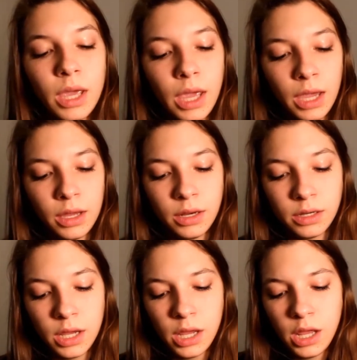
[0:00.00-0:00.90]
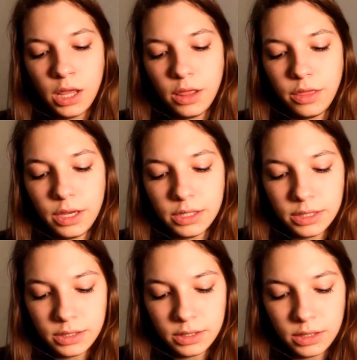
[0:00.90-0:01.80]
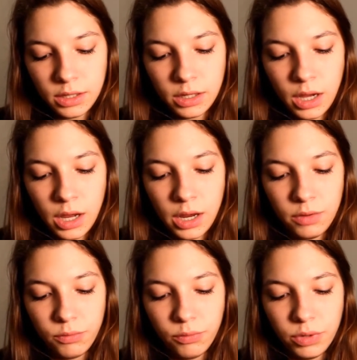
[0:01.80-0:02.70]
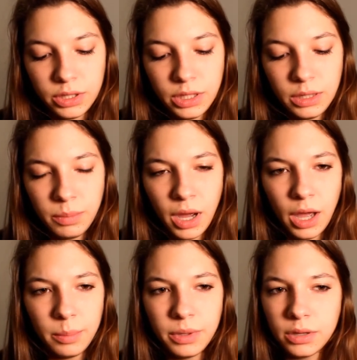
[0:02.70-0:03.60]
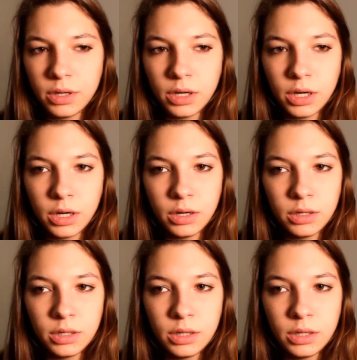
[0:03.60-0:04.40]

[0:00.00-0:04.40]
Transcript: And this got really popular,